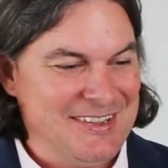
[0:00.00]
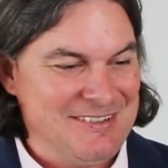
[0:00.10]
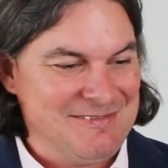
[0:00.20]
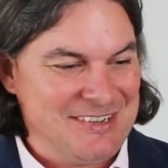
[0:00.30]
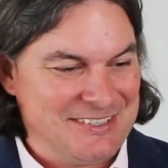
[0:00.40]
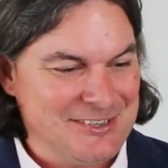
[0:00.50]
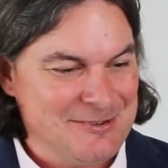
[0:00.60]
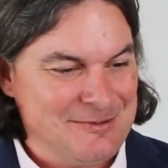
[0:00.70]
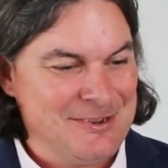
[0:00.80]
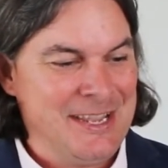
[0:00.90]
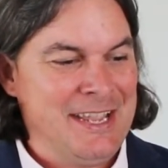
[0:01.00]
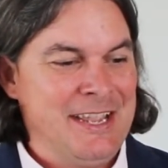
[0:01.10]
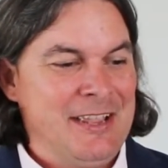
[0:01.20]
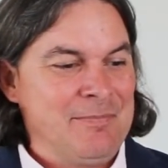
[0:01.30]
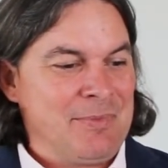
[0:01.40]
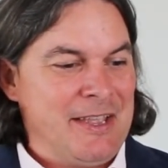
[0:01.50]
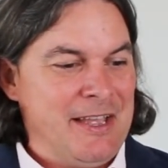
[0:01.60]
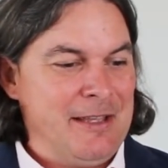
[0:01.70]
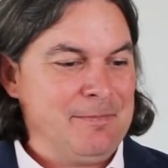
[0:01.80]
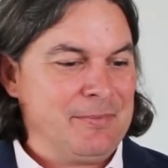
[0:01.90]
but it's doable.
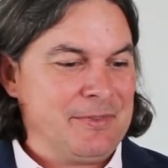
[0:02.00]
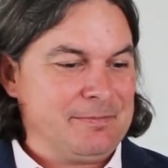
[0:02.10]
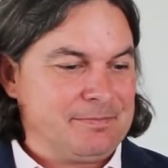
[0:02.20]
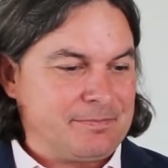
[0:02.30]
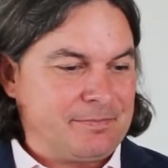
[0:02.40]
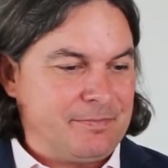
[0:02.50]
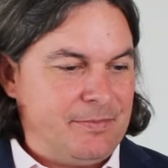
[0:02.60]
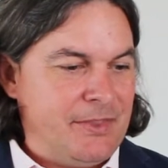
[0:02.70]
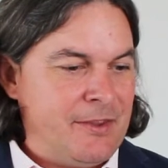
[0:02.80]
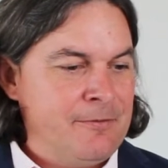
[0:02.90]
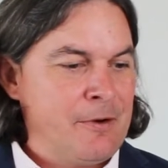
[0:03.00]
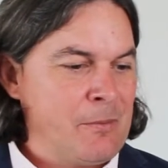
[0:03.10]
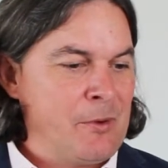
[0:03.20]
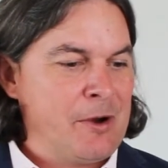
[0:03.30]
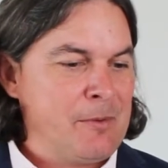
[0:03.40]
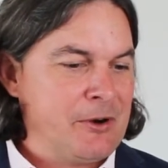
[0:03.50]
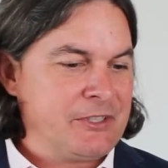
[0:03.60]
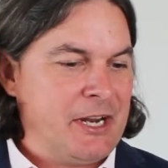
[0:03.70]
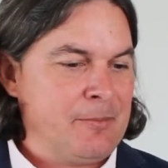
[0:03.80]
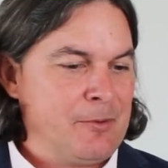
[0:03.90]
Um, February,
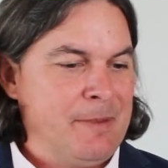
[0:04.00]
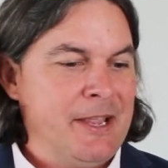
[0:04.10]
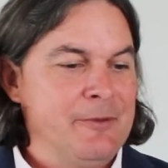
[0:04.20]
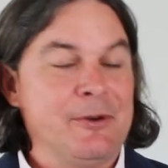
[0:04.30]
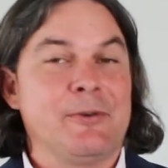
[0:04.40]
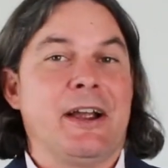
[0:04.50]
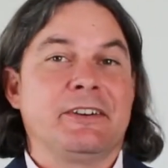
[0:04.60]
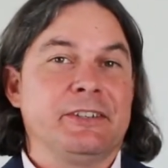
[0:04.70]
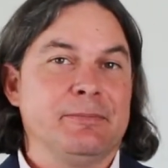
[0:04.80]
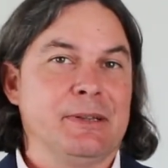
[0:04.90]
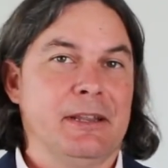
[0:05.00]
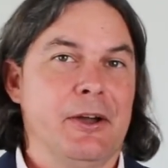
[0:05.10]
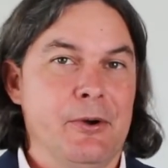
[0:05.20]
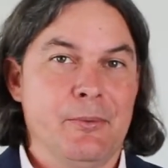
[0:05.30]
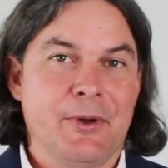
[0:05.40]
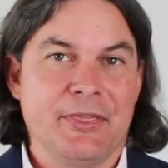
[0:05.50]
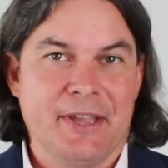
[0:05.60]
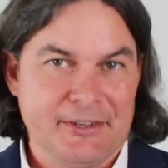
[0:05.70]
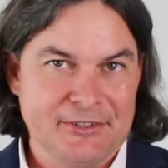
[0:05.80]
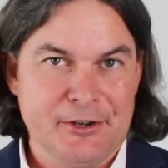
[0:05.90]
March, April, May, we were actually below
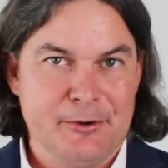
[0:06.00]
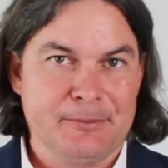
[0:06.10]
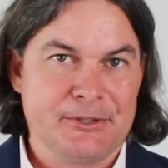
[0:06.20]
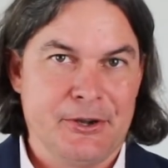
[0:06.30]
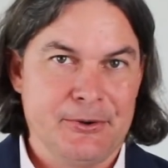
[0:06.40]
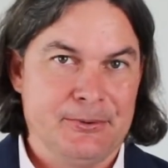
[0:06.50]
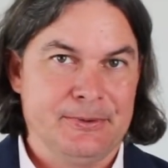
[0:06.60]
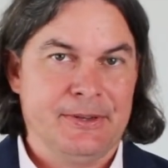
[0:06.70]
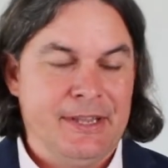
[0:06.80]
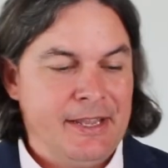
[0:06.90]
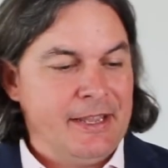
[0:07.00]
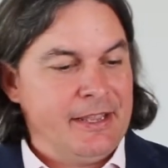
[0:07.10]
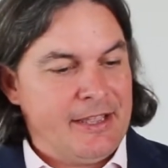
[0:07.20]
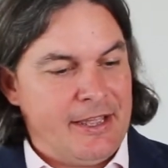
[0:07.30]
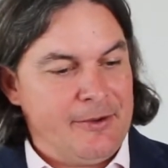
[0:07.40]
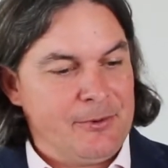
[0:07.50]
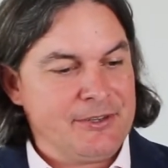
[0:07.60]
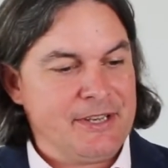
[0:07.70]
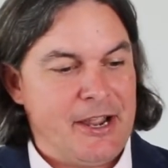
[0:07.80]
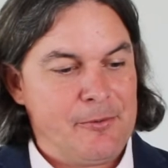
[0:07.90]
1,000 homes total, uh,
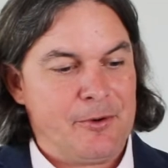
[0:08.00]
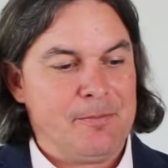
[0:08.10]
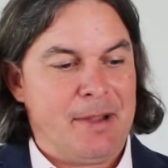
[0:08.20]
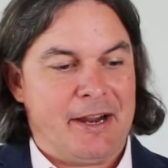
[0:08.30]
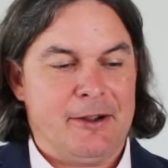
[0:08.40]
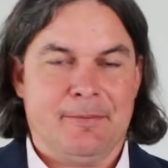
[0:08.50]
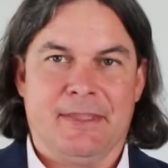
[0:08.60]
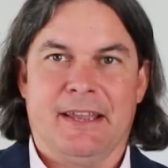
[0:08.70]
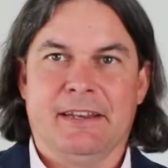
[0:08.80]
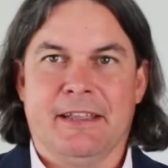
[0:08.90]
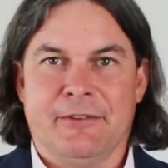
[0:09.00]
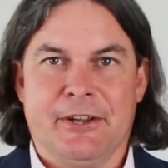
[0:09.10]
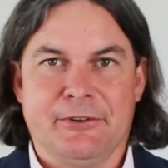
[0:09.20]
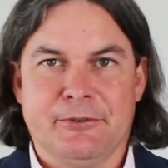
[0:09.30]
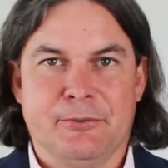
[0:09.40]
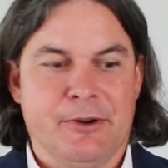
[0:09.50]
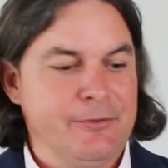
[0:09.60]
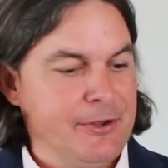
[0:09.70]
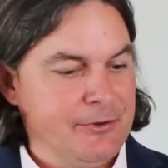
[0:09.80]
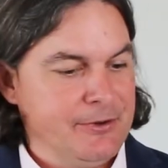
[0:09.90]
whereas now we're back up in that 1,100,
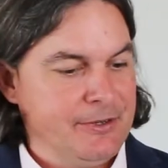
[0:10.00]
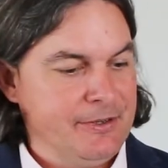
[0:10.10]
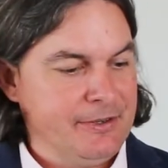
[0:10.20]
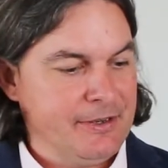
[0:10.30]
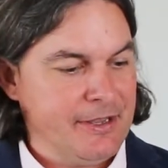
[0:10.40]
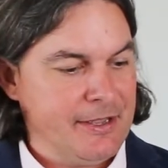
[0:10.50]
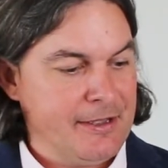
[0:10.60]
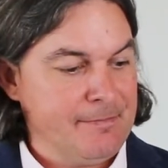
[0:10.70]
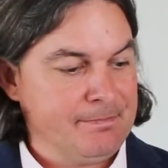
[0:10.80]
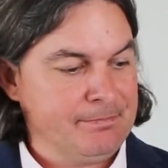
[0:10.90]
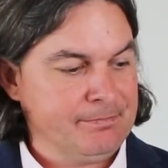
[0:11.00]
1,200 um,